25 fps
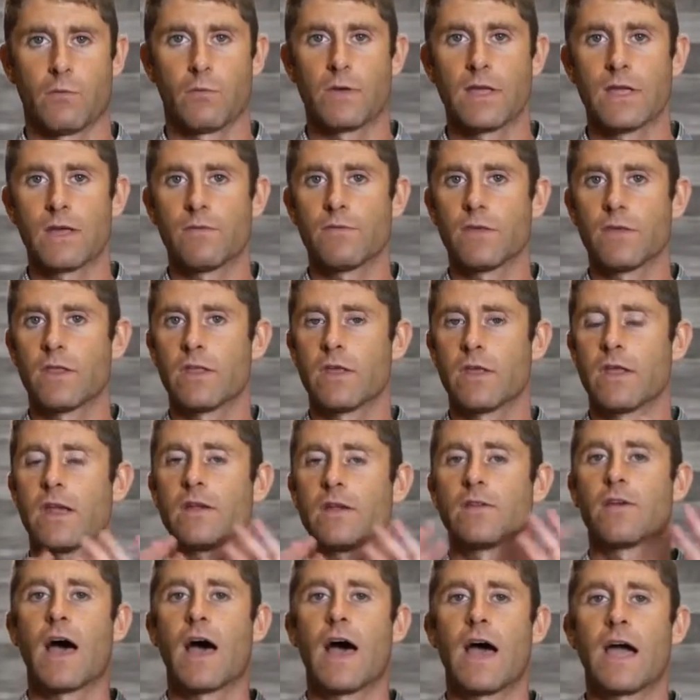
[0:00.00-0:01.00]
We give you the
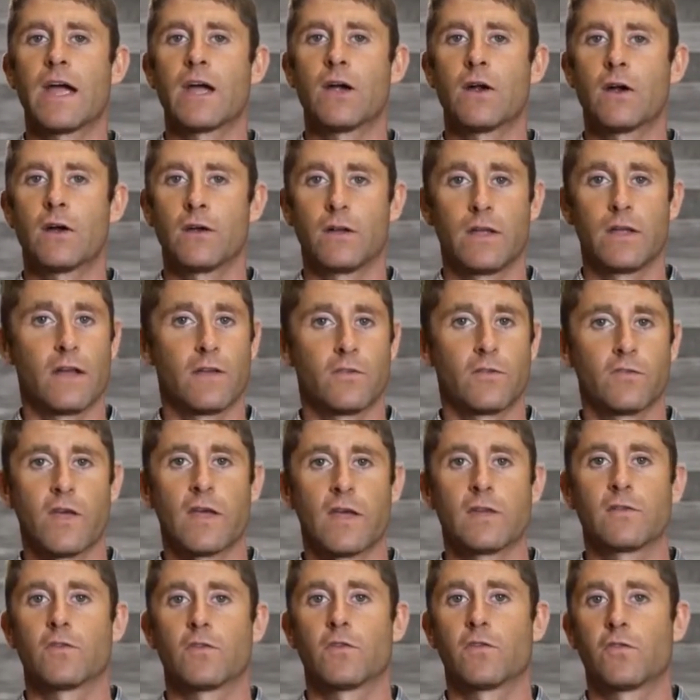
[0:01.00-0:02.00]
entire, in a
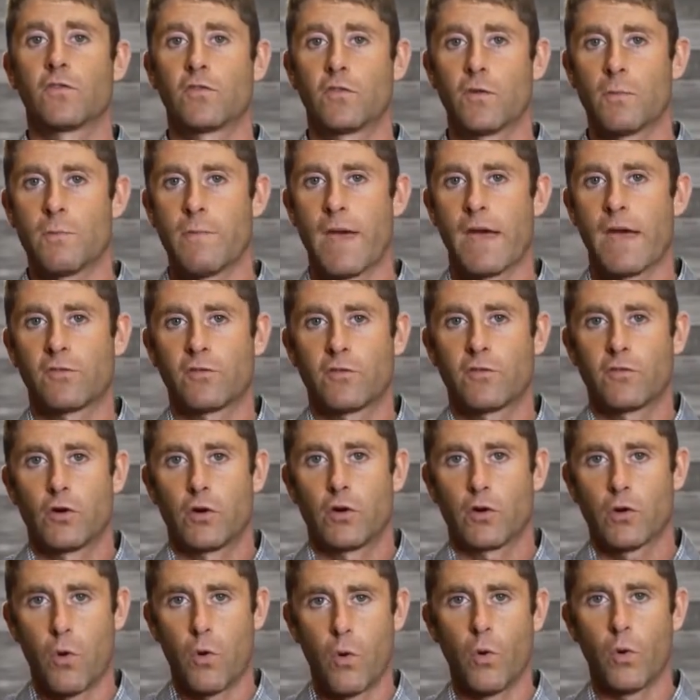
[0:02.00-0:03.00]
sense, semester
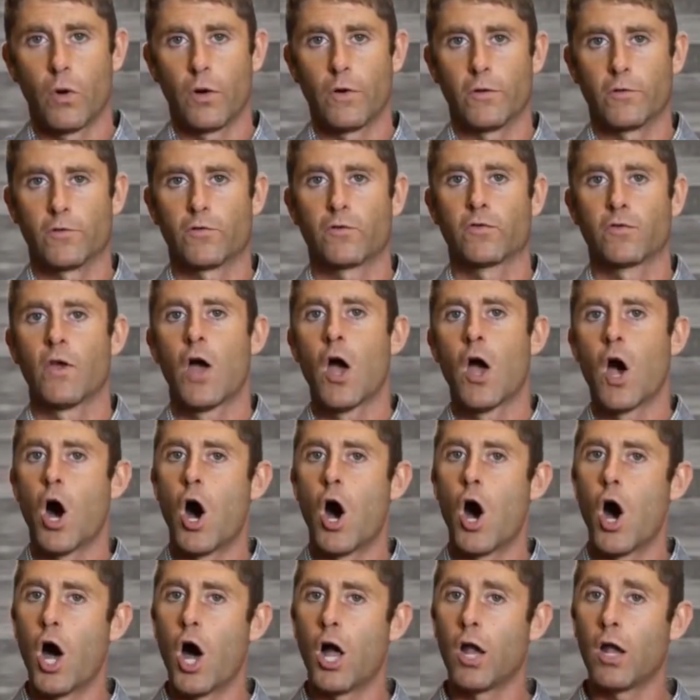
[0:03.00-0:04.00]
course,
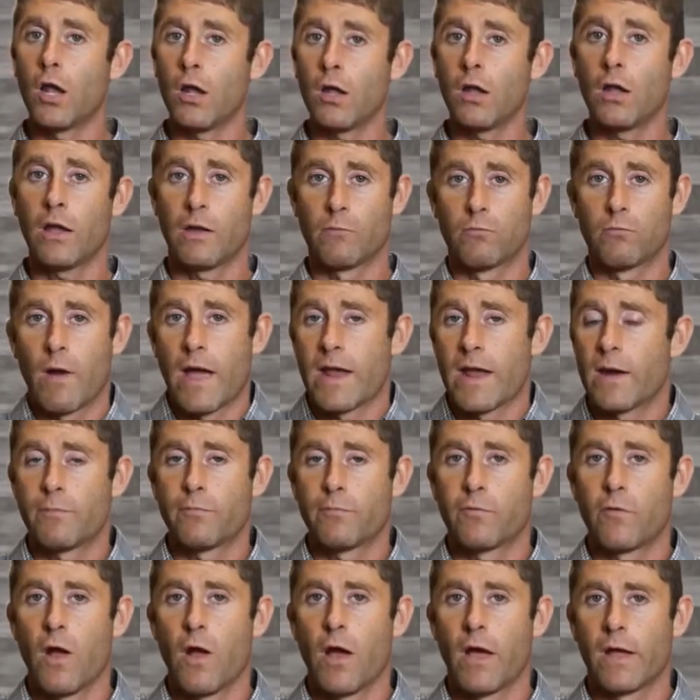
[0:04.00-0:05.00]
all right up
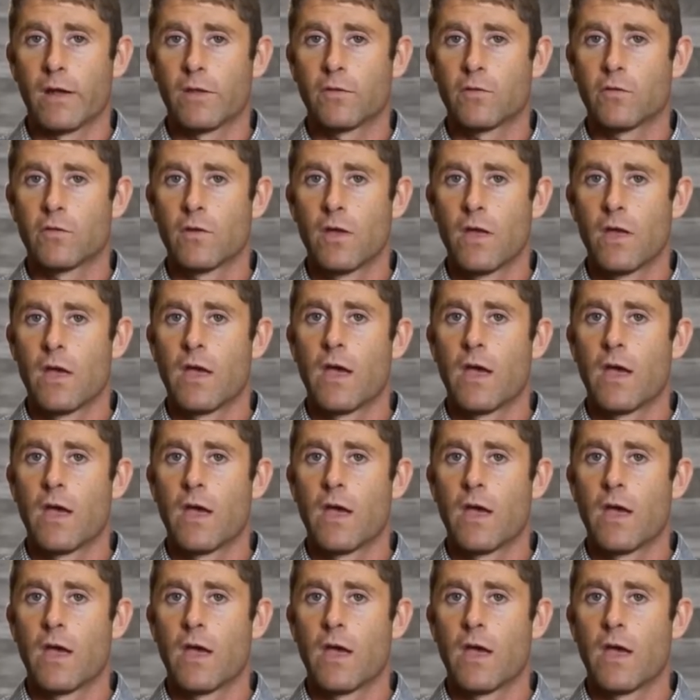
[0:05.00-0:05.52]
front.